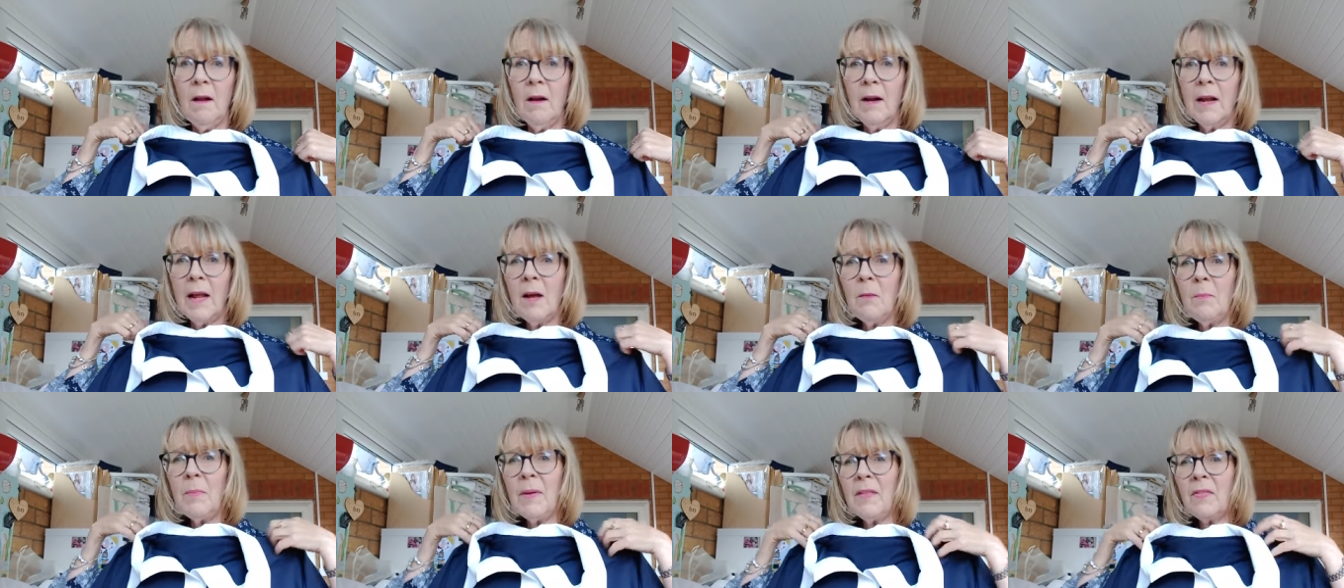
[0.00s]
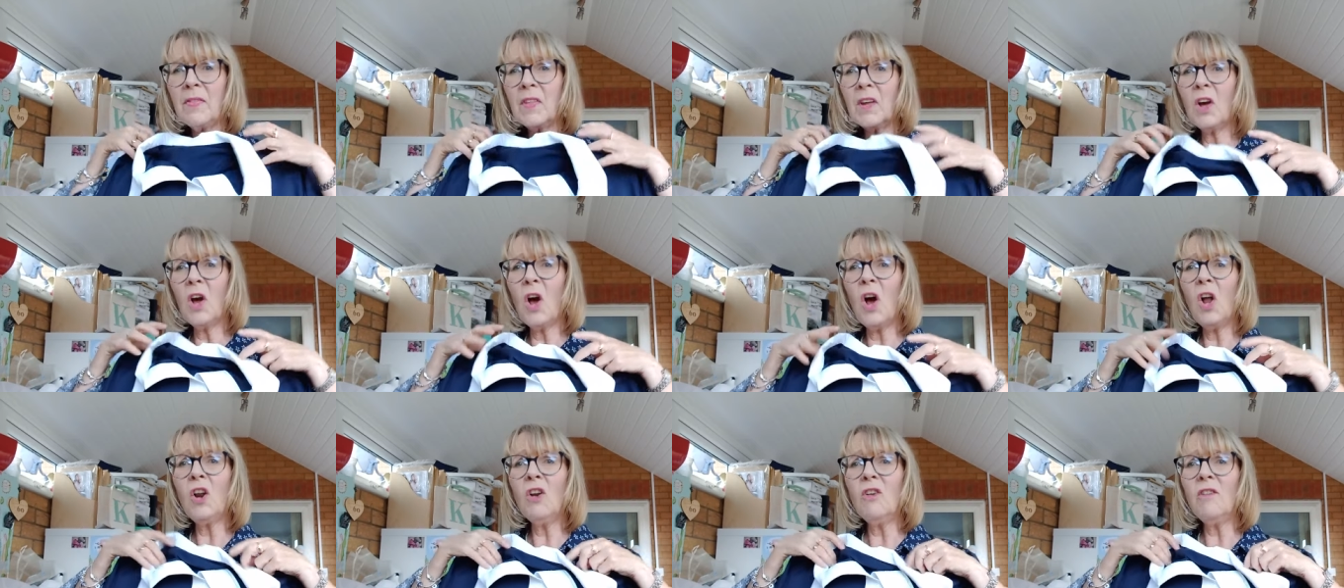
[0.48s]
Look how big the
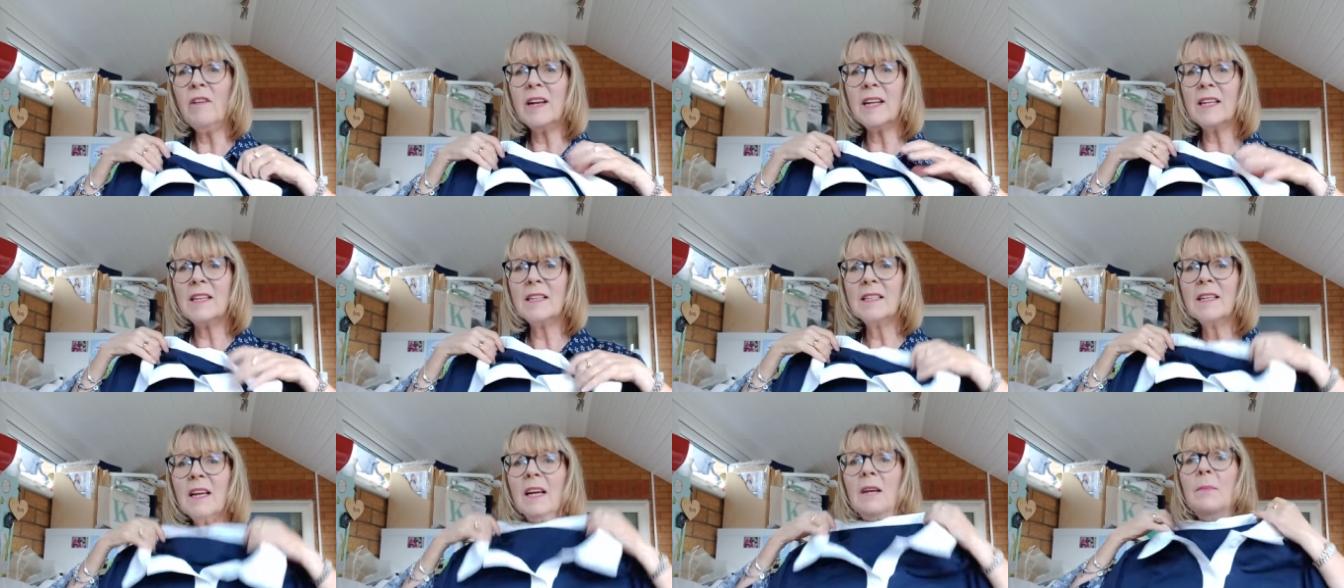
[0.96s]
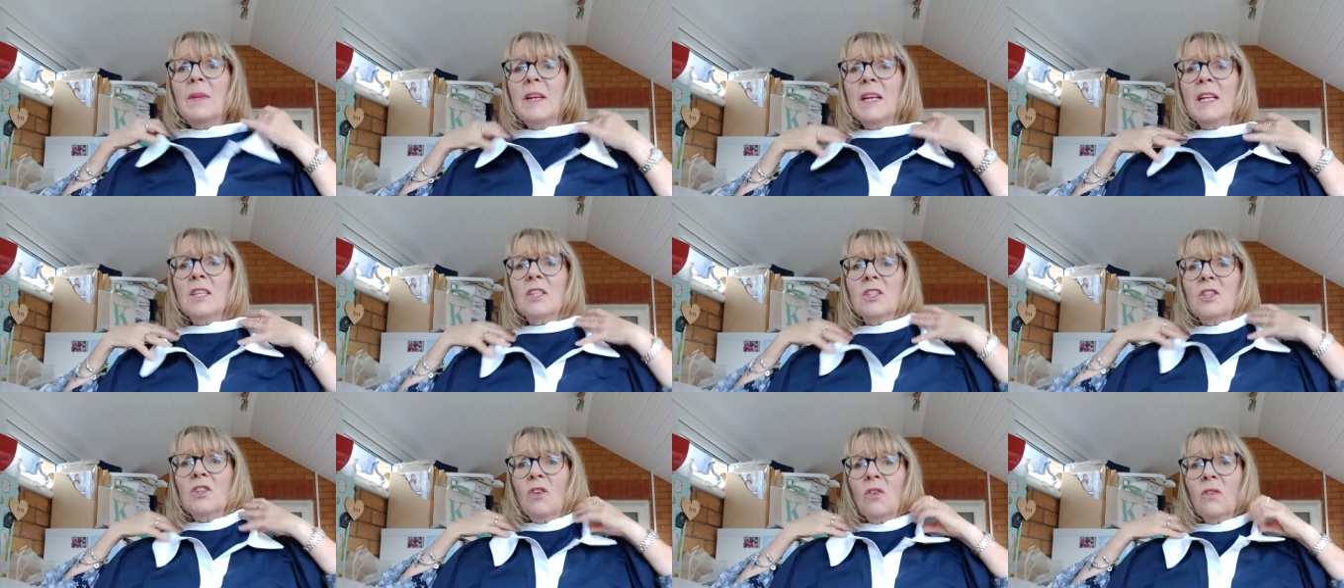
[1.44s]
collar is. I mean,
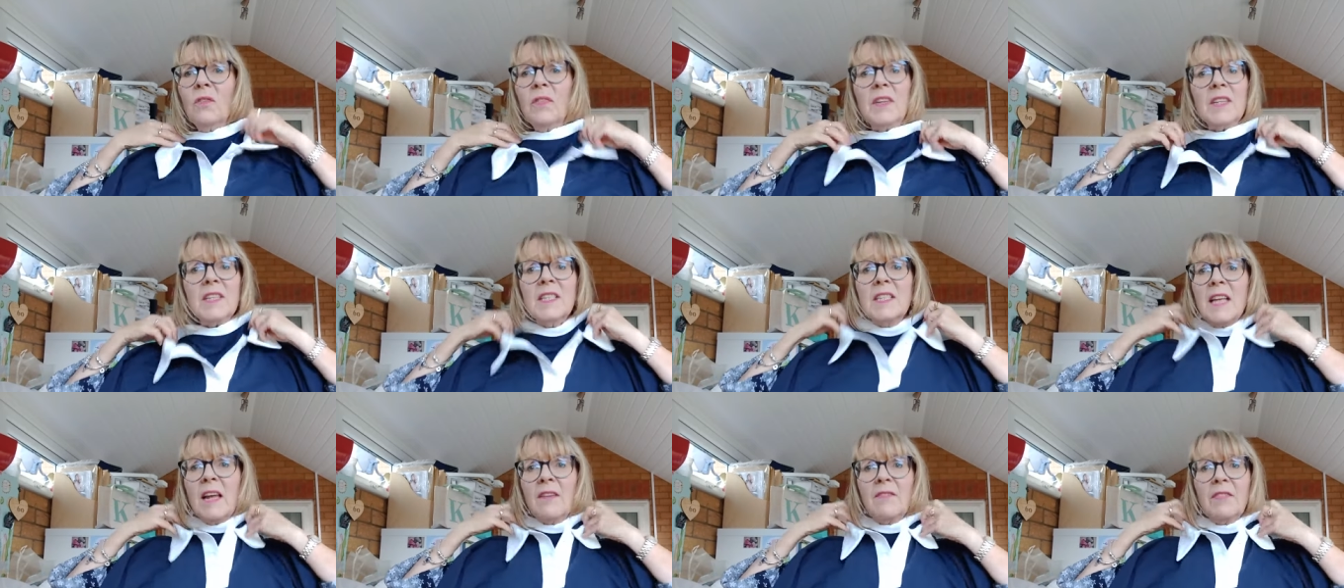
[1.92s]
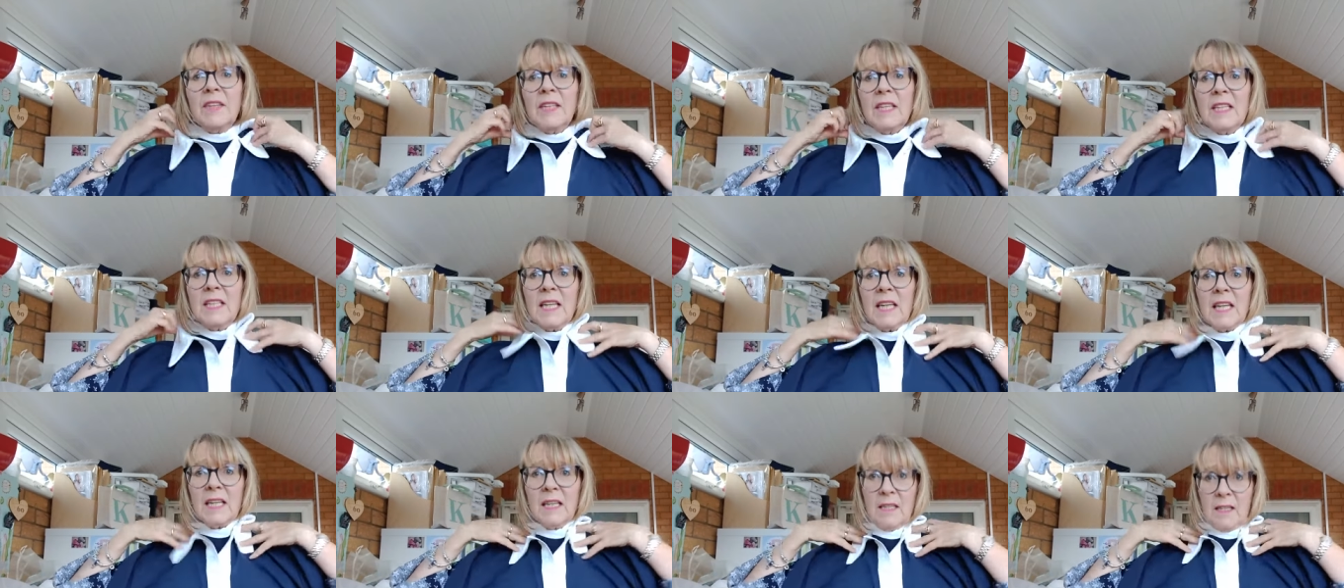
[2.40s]
it's not the
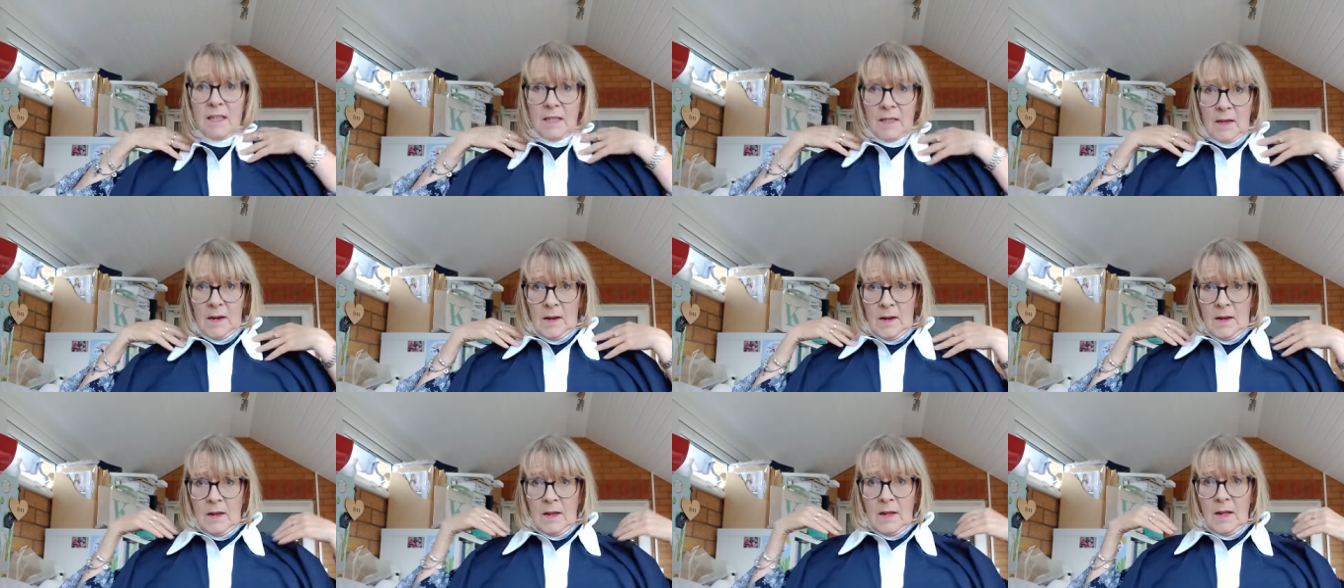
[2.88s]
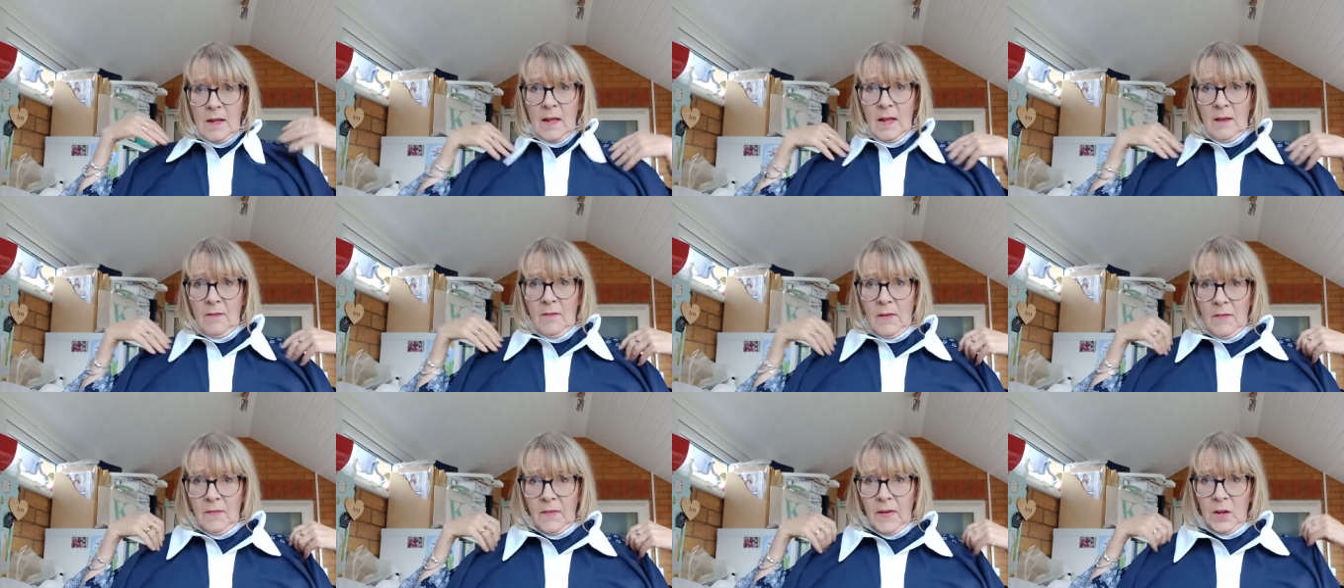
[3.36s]
70s.
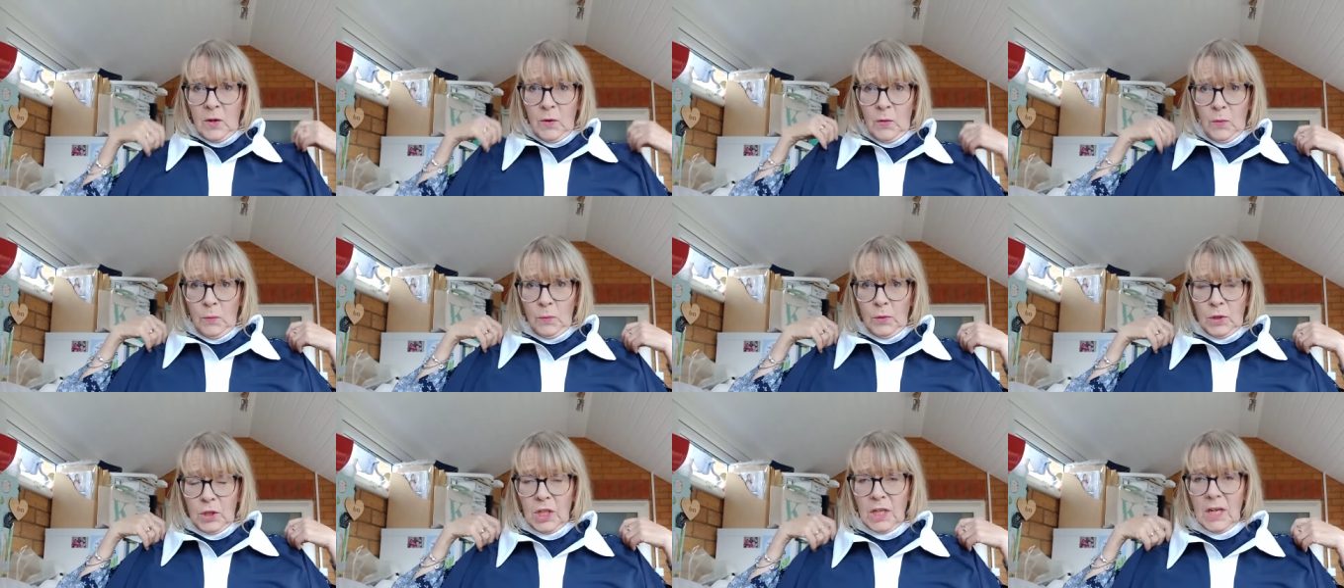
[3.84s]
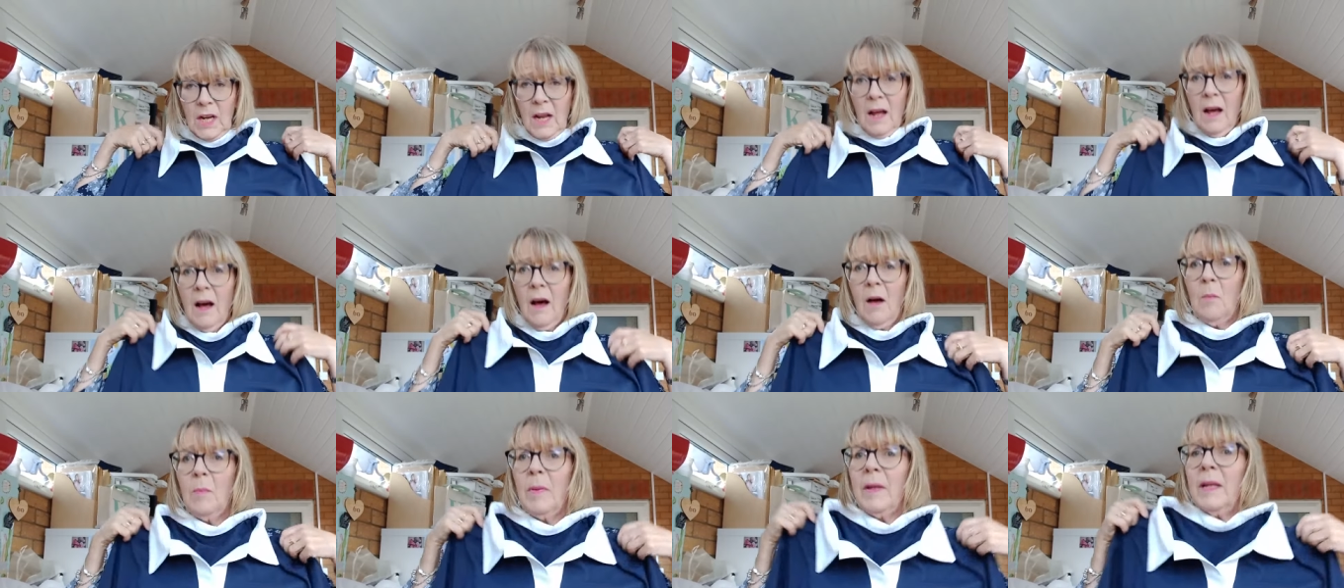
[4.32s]
Even if I hooch it
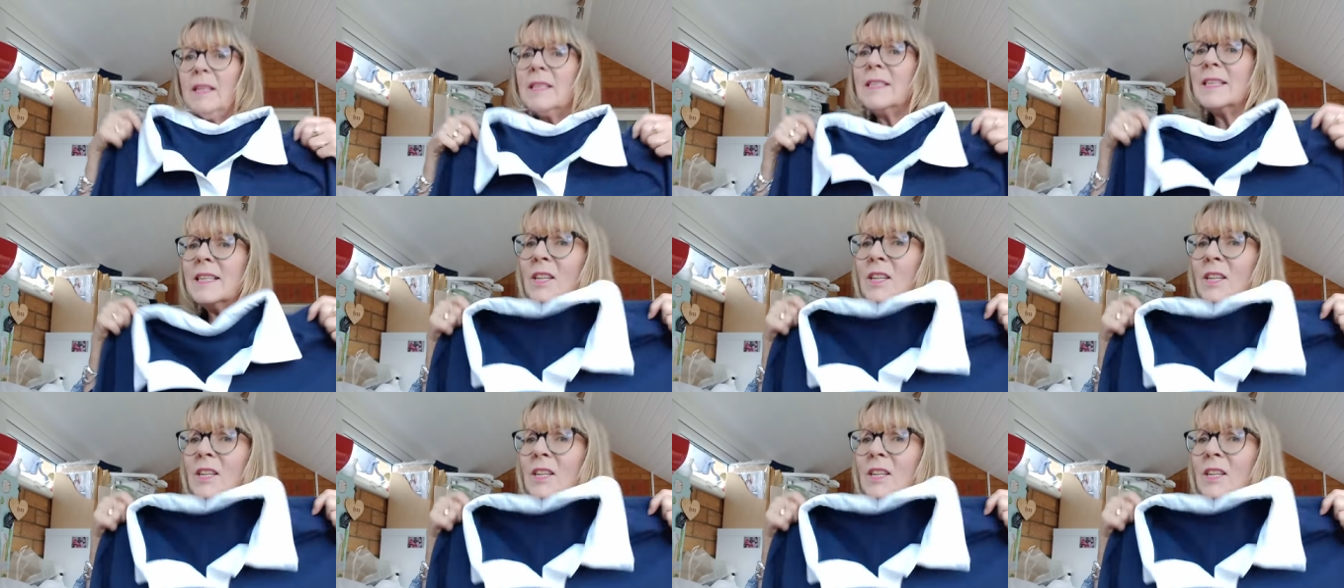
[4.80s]
up, it's